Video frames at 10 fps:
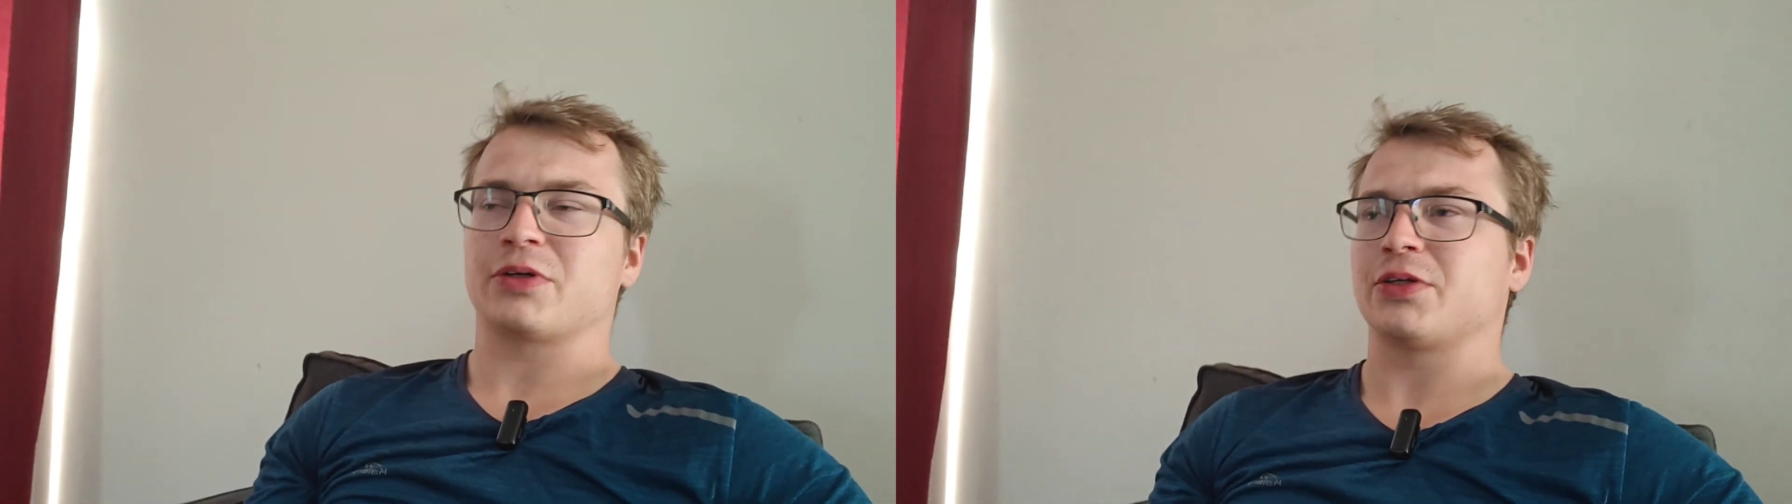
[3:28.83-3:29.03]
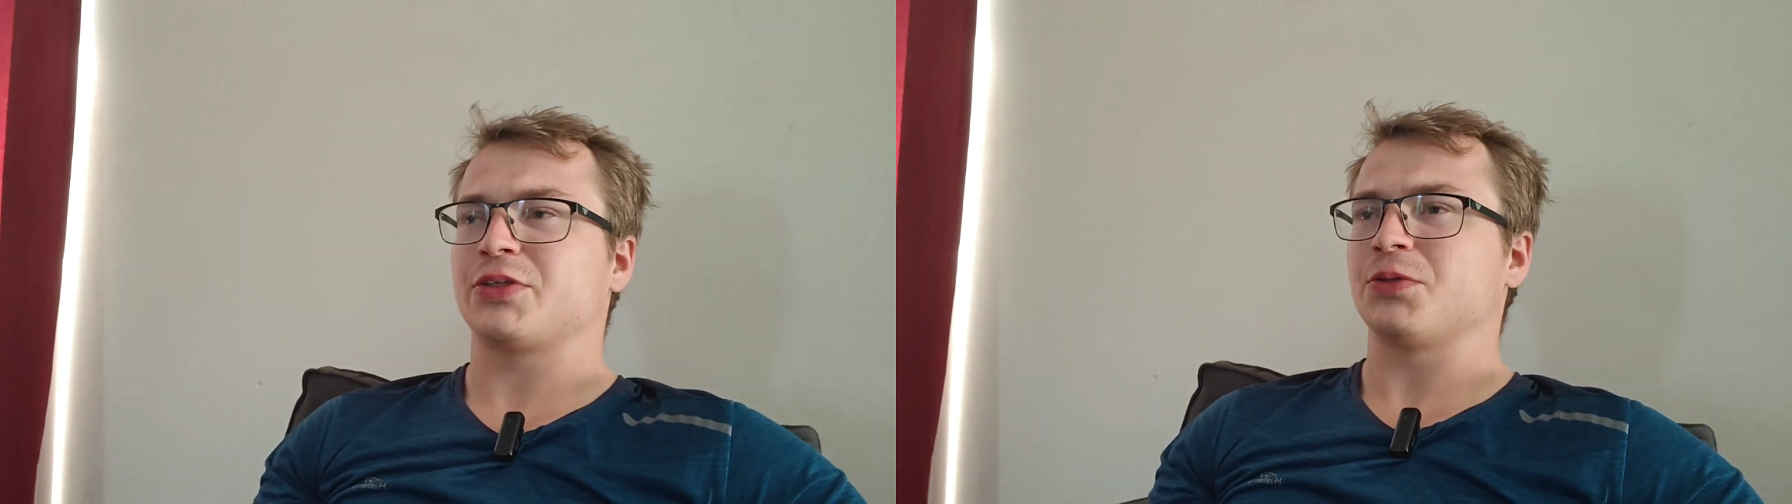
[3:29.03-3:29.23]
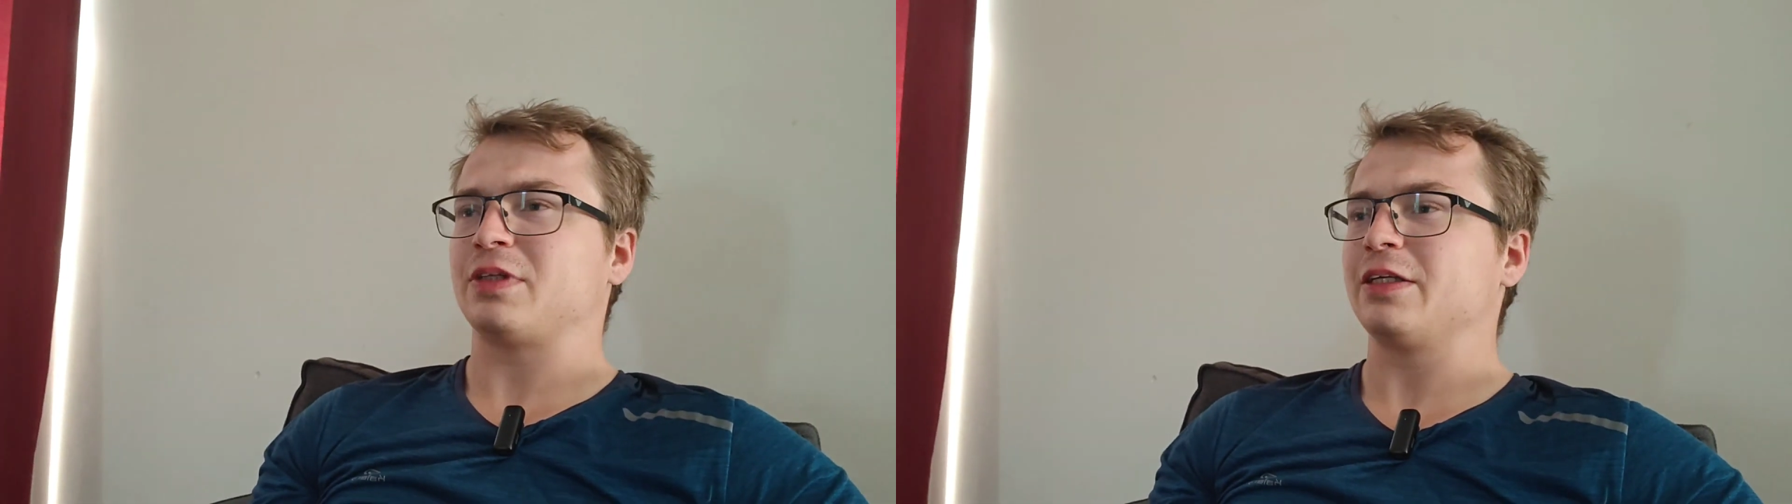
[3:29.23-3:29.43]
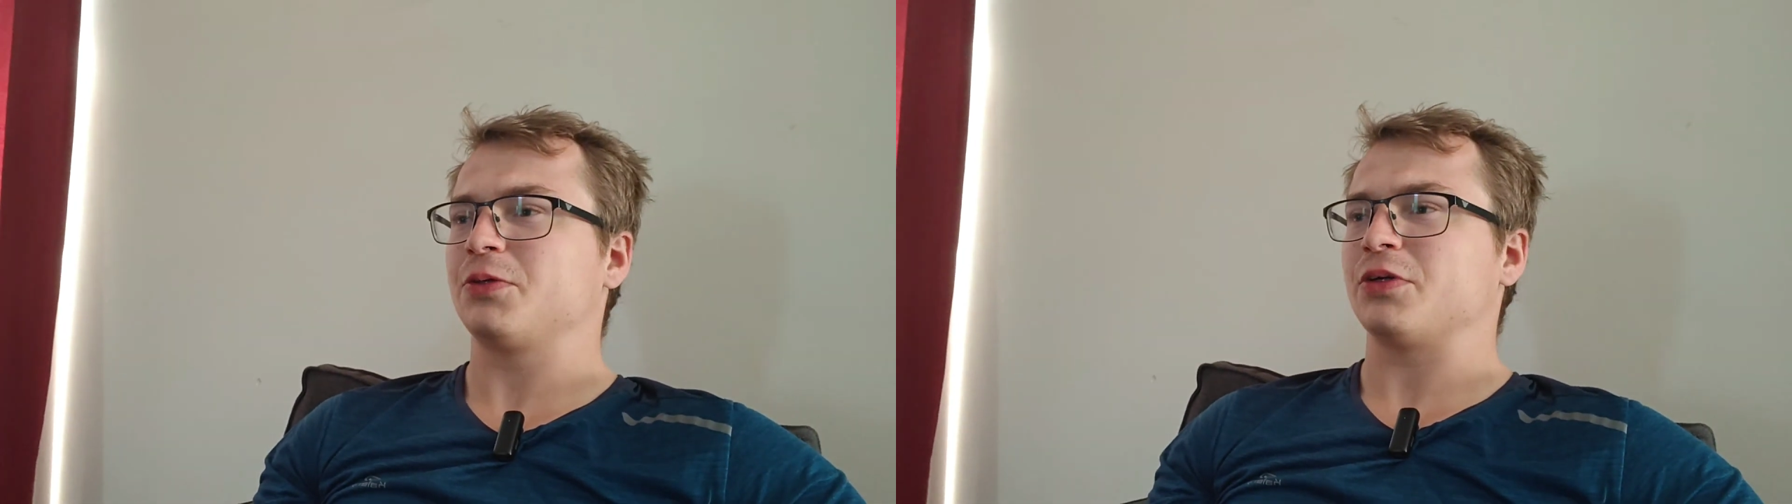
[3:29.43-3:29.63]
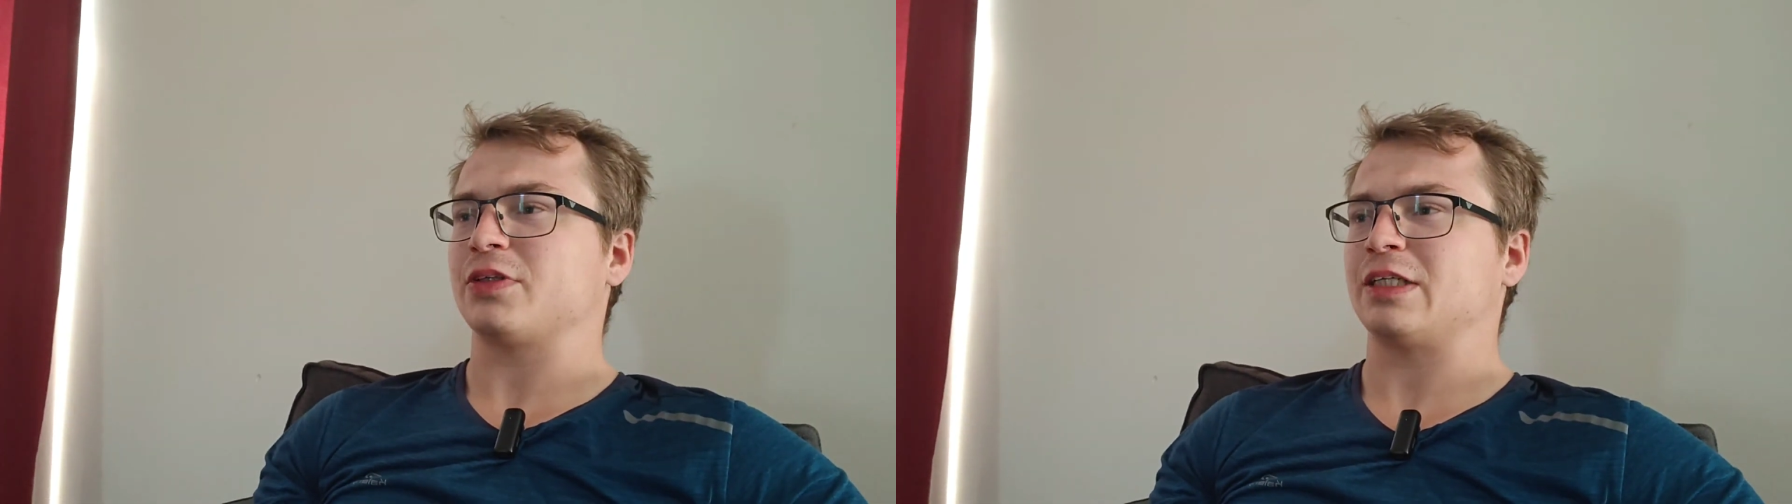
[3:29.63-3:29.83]
because you think
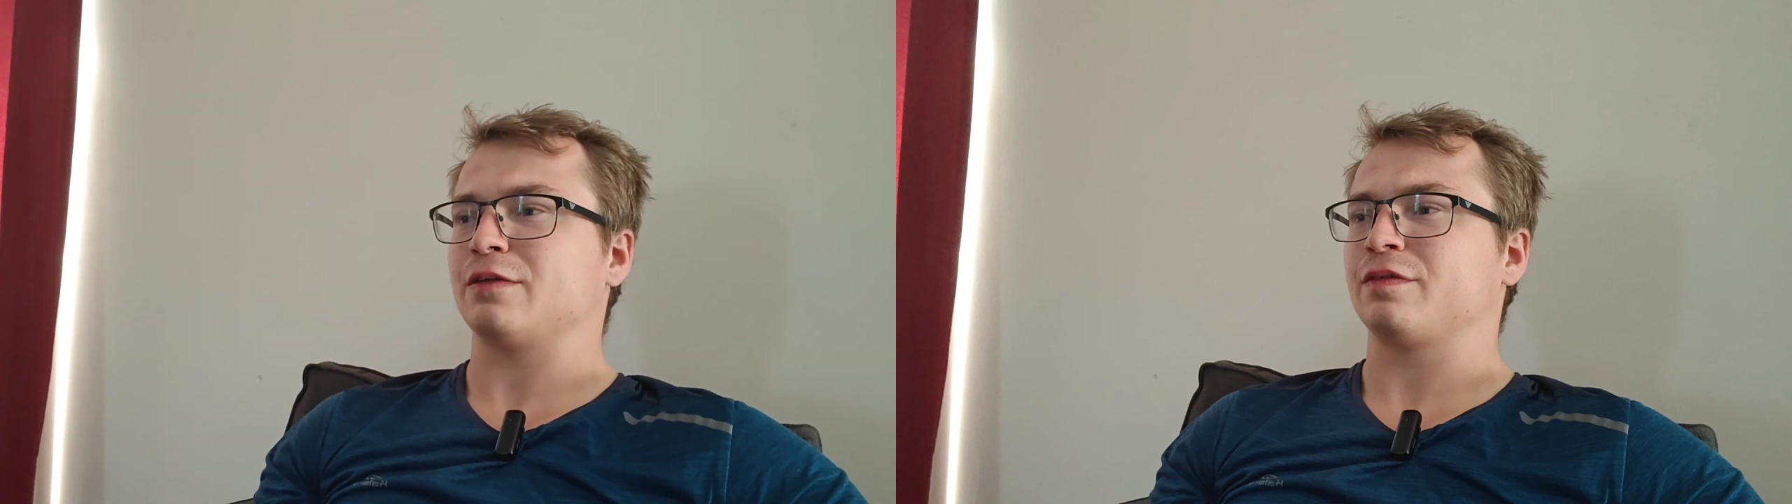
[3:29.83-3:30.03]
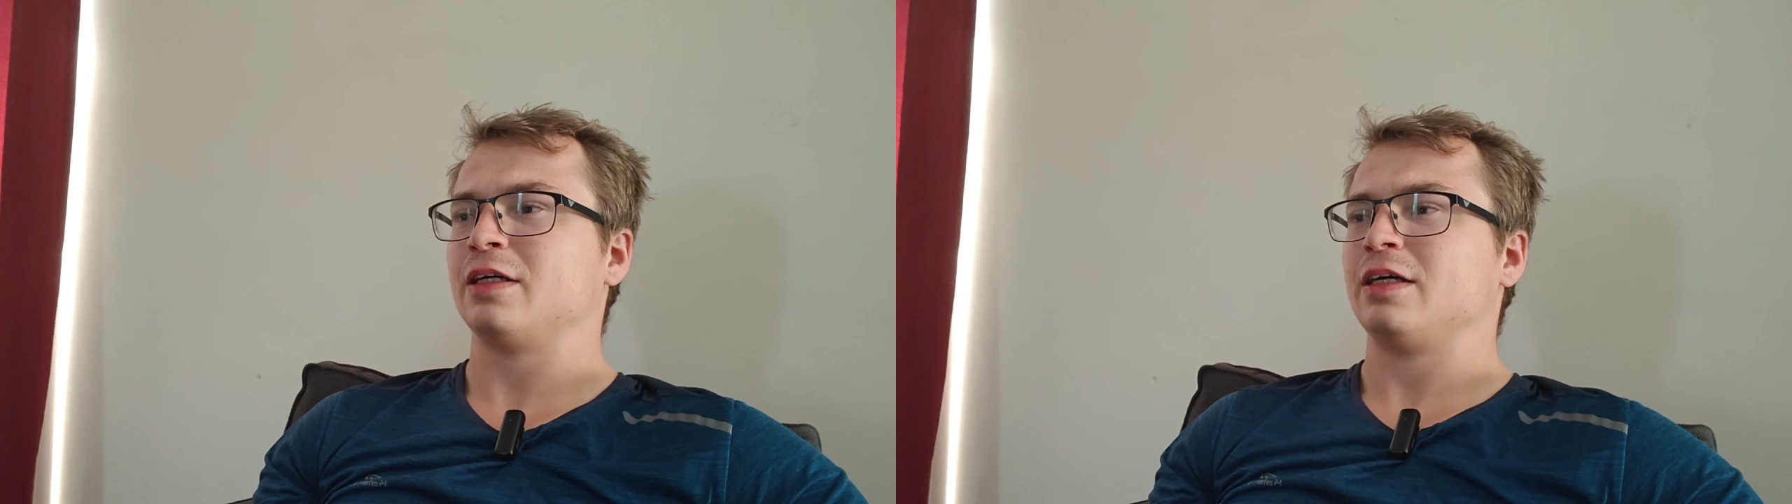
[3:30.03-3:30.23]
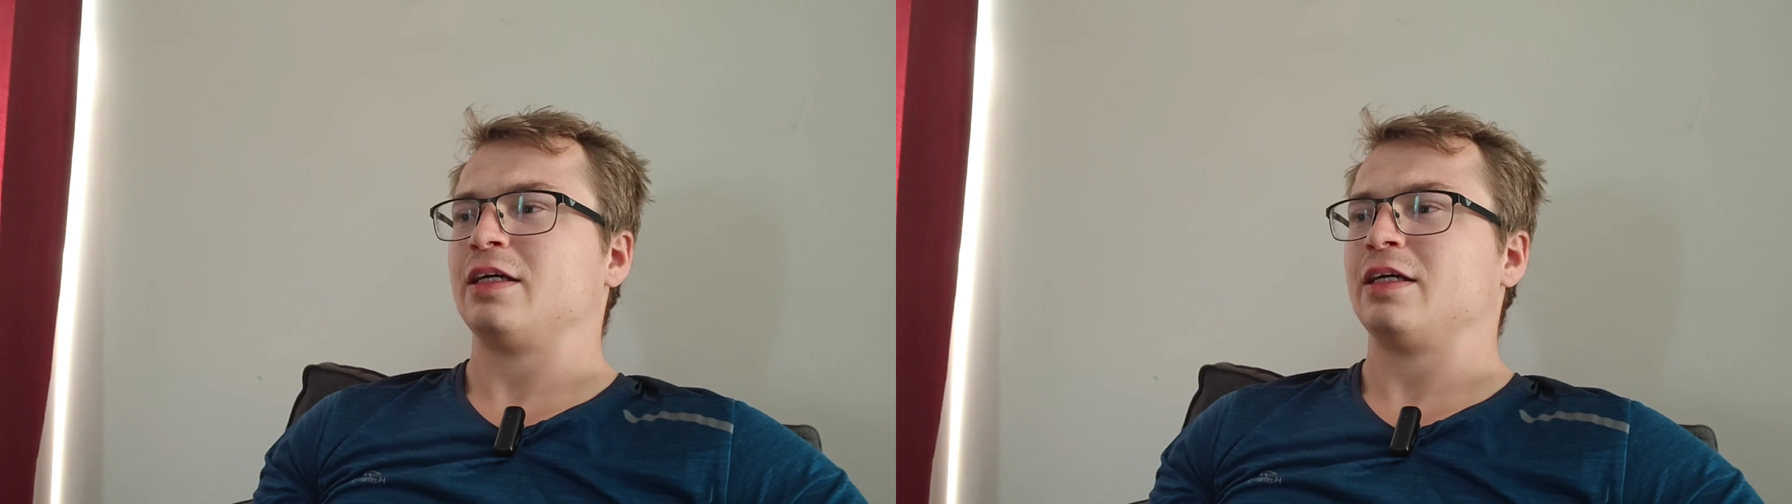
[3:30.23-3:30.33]
to yourself,